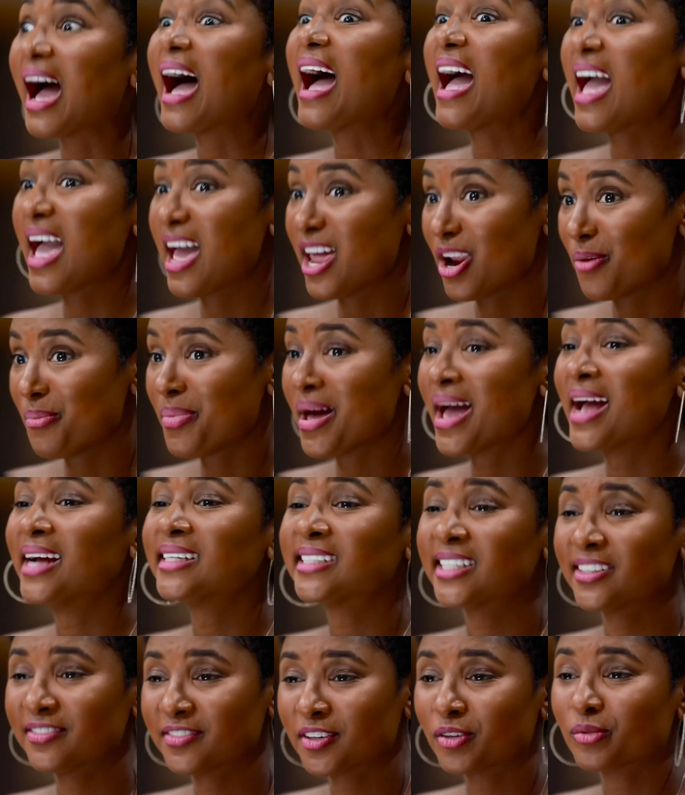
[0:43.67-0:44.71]
I had a
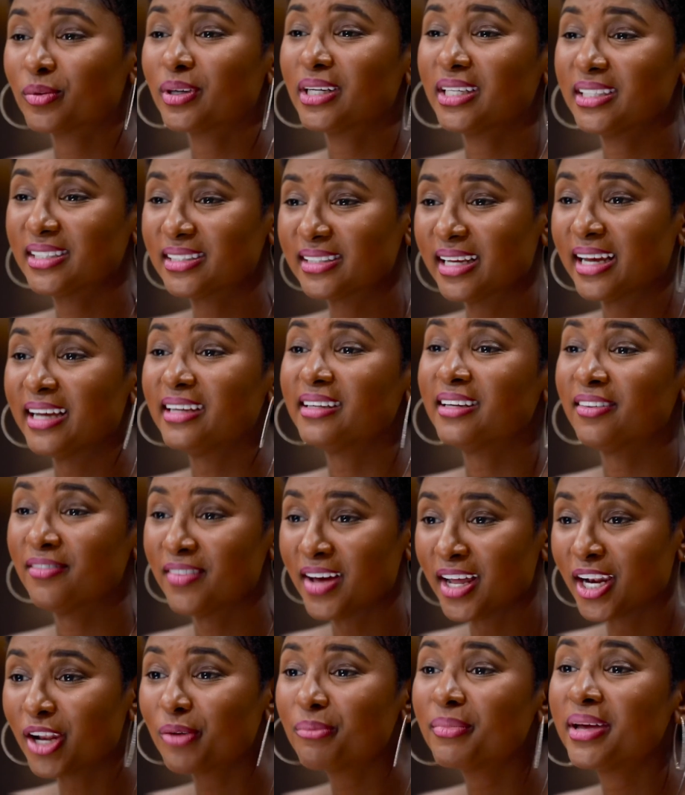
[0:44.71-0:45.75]
passion for real estate
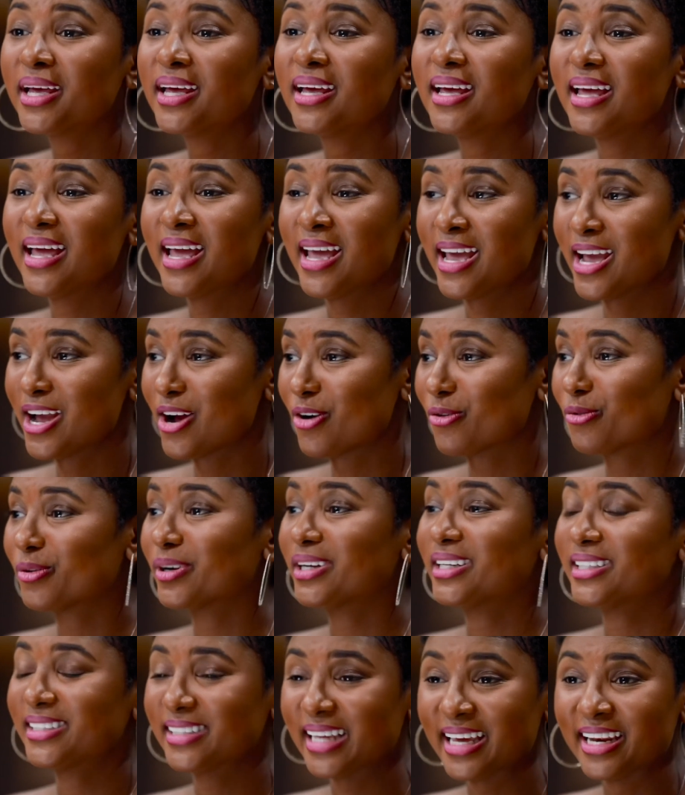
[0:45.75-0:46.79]
development and
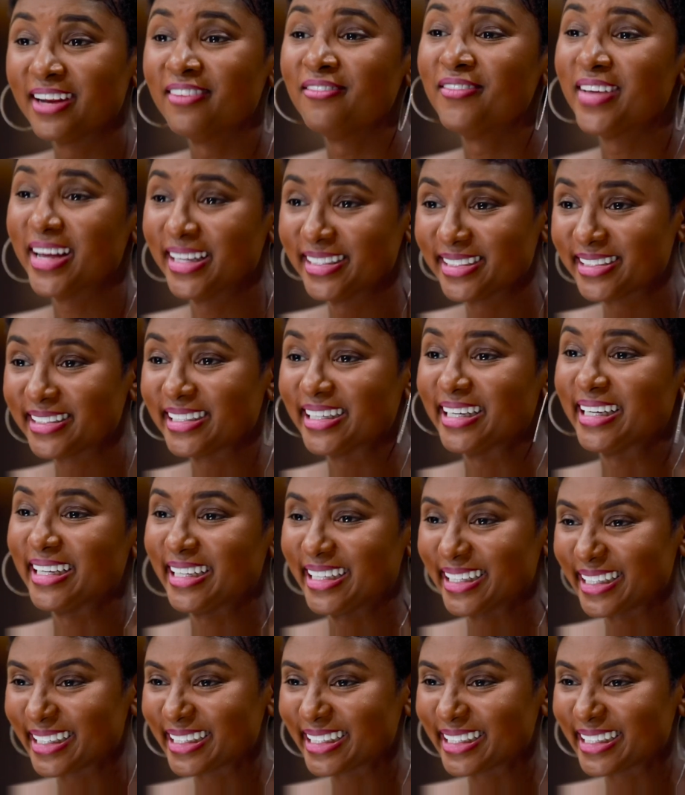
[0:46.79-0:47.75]
real estate investing.